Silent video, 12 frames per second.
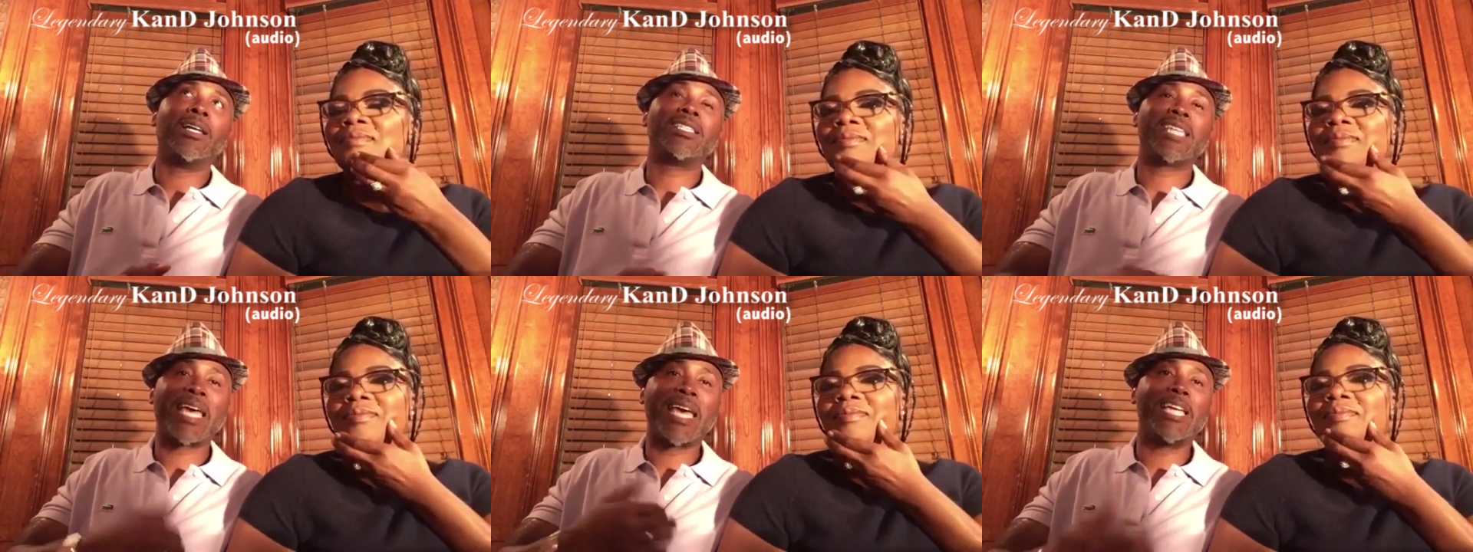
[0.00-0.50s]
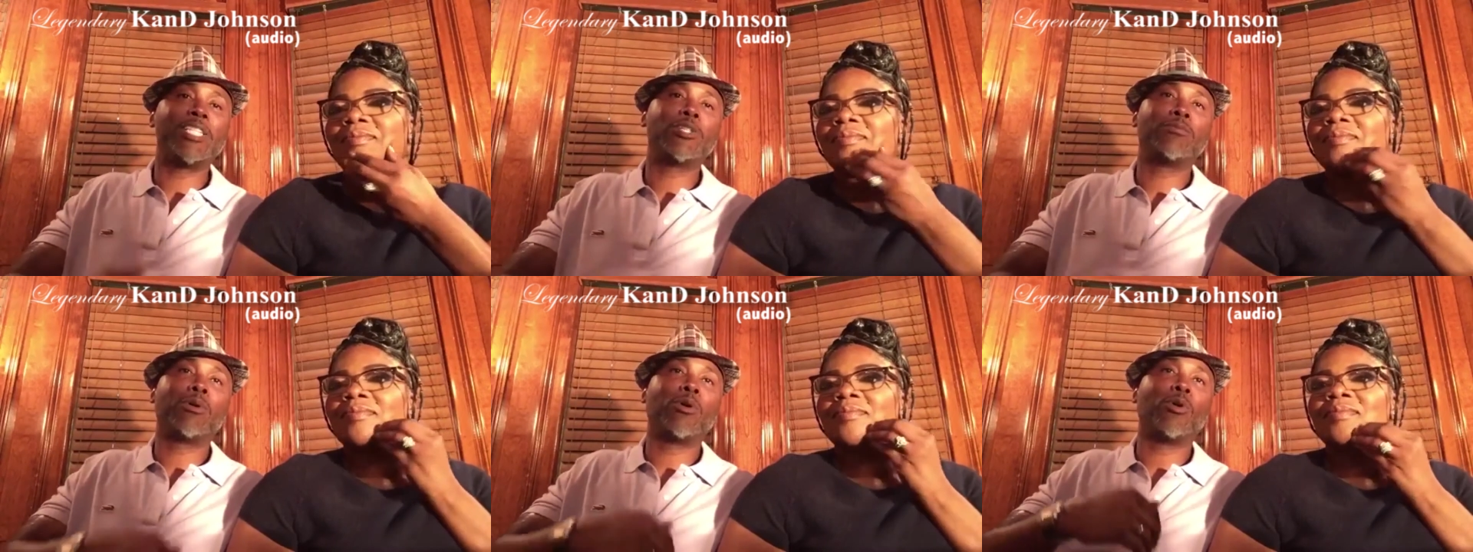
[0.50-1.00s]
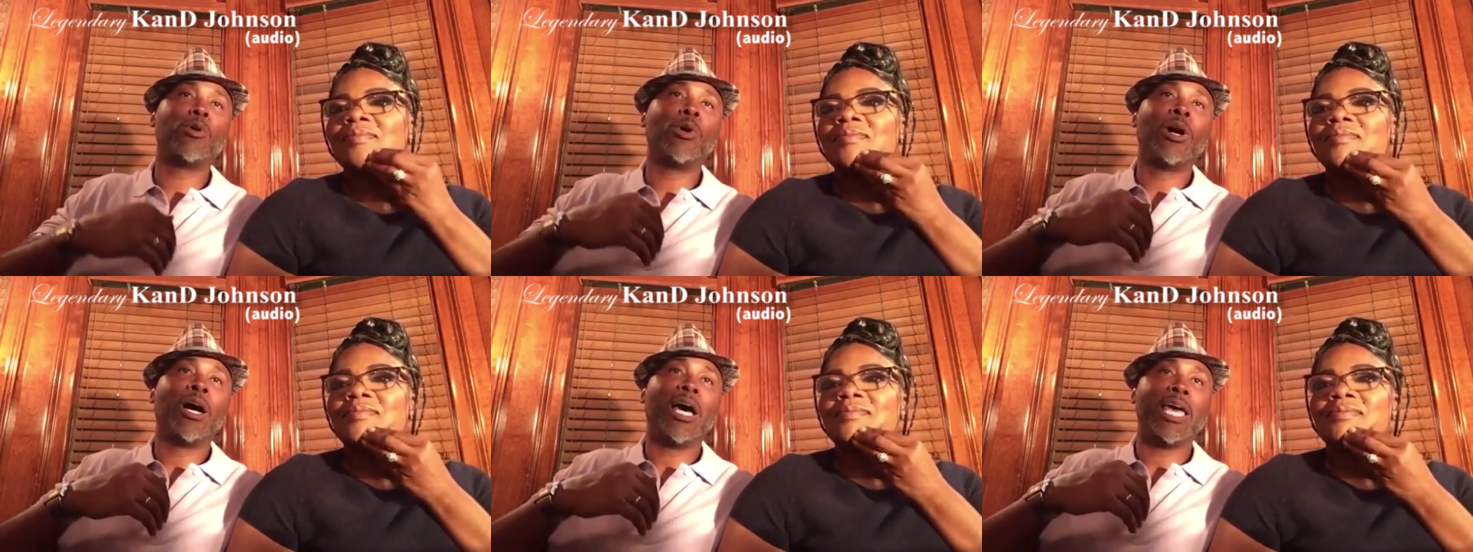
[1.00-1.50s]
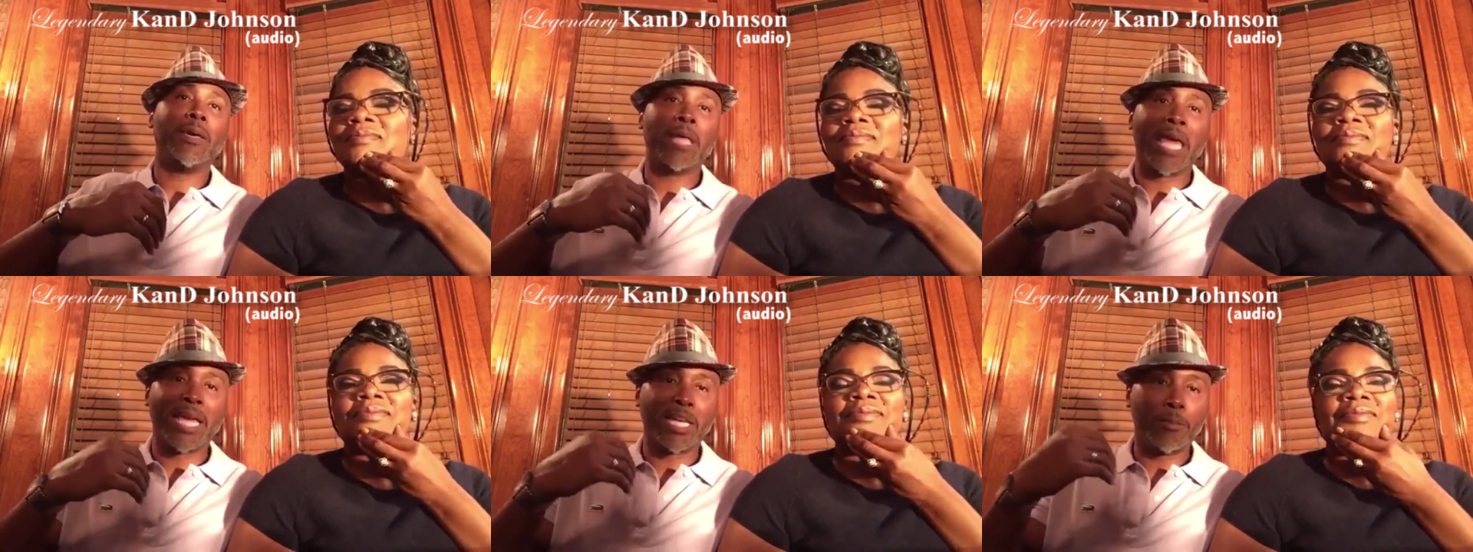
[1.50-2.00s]
Speaker 1: tangible
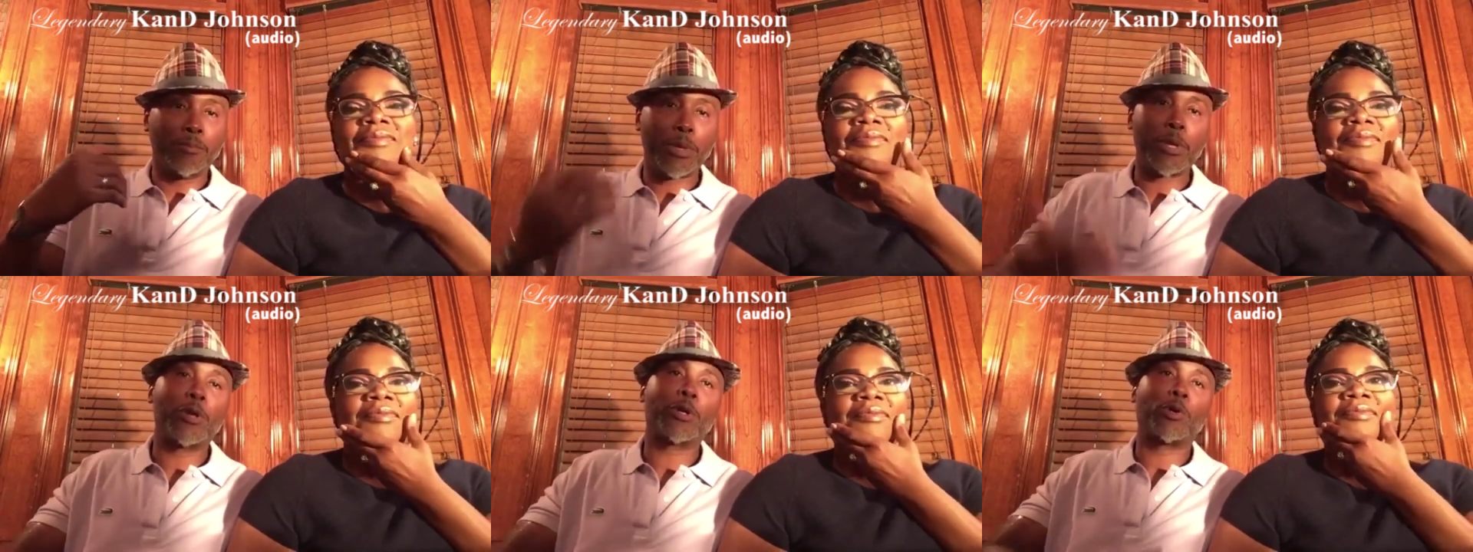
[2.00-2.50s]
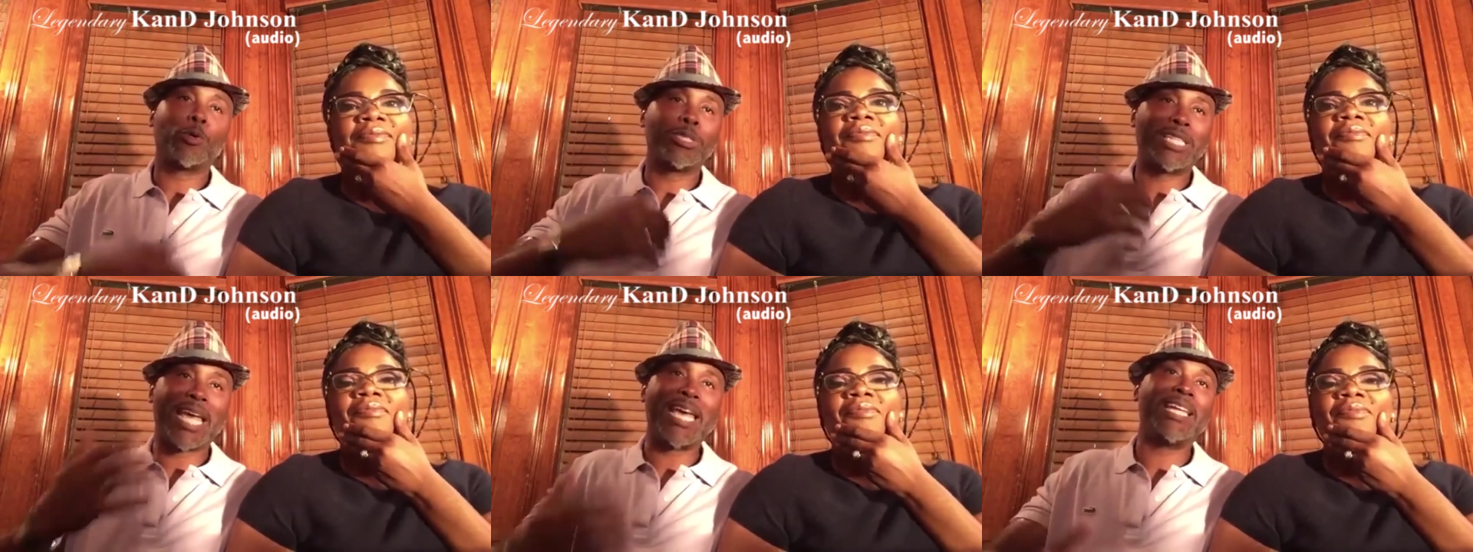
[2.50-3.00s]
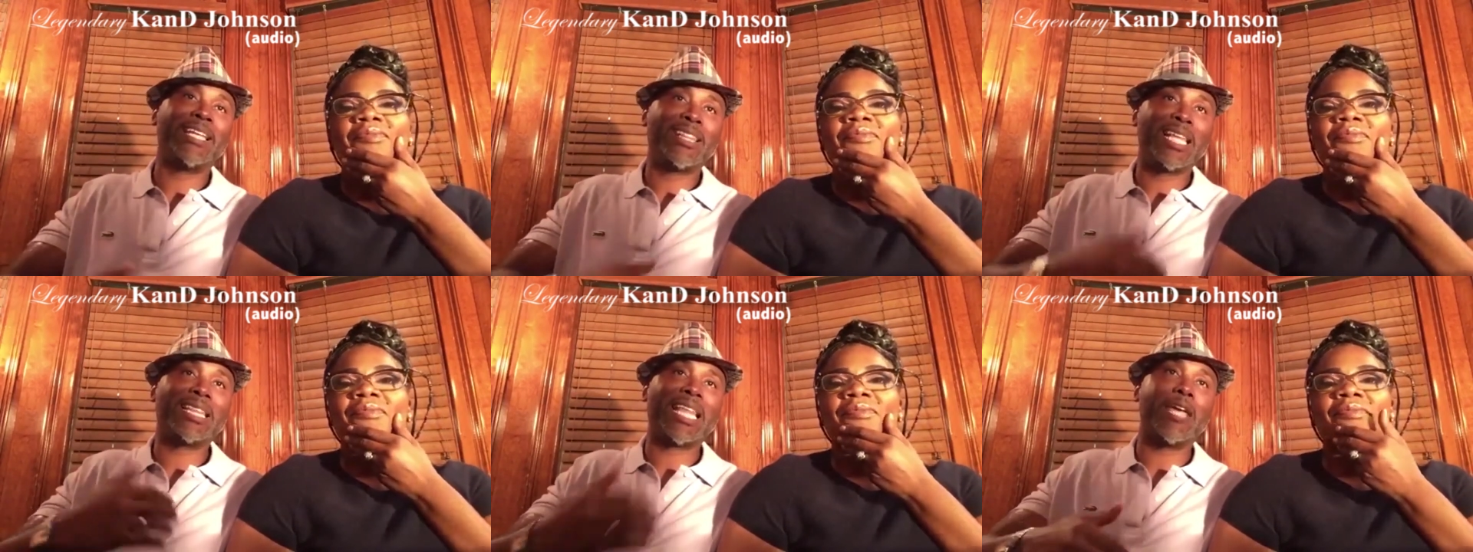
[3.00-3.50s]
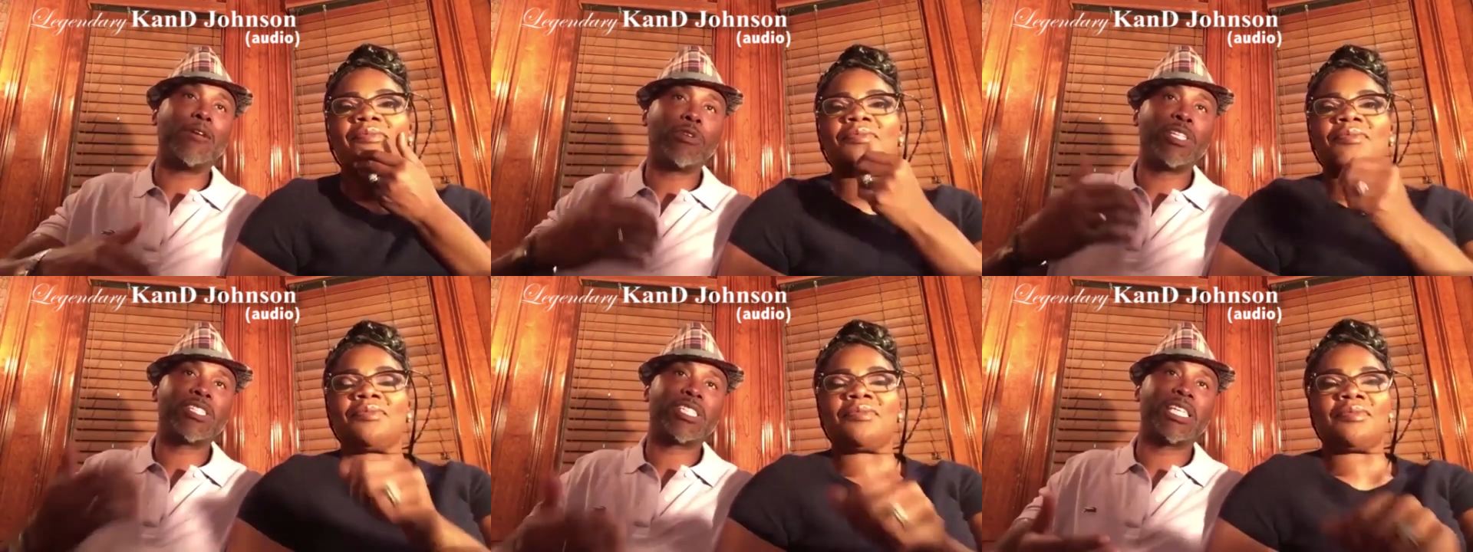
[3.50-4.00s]
and empirical data that they
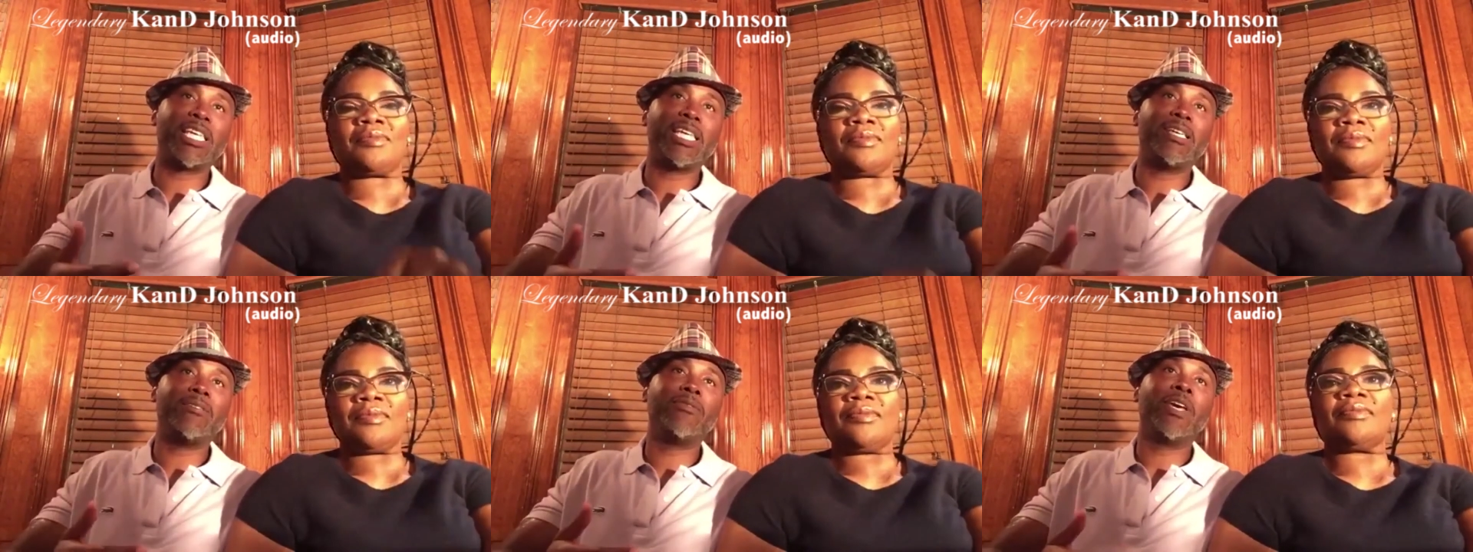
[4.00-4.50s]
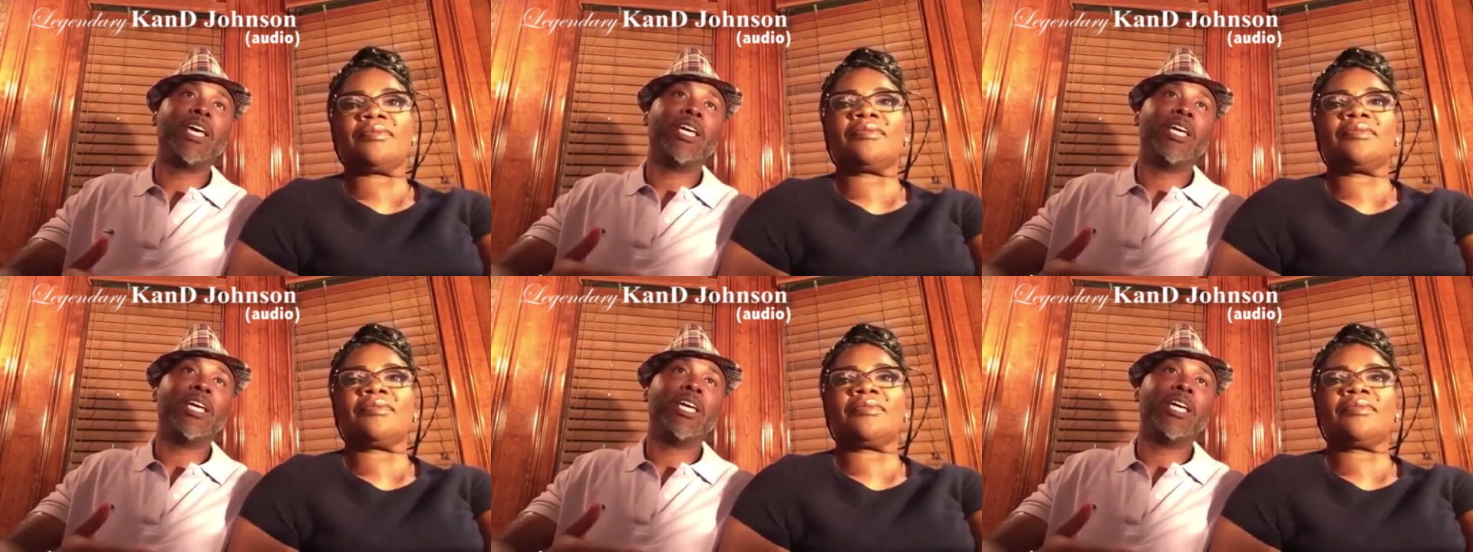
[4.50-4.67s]
receive